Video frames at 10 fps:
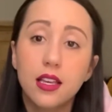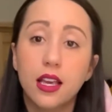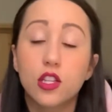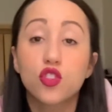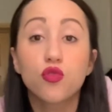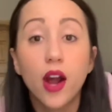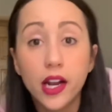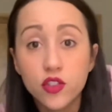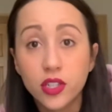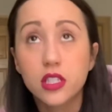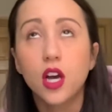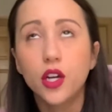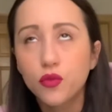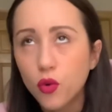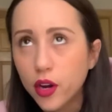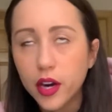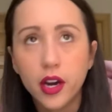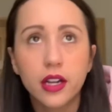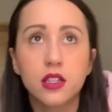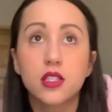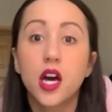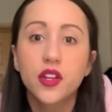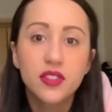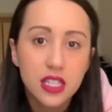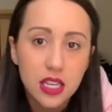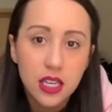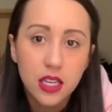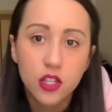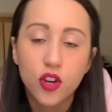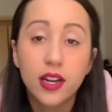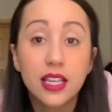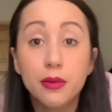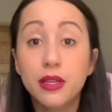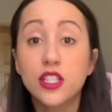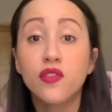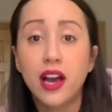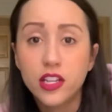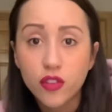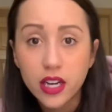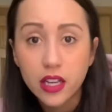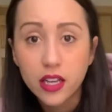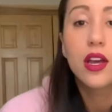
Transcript: and trying to drink a ton of water and a ton of tea and trying to keep myself hydrated.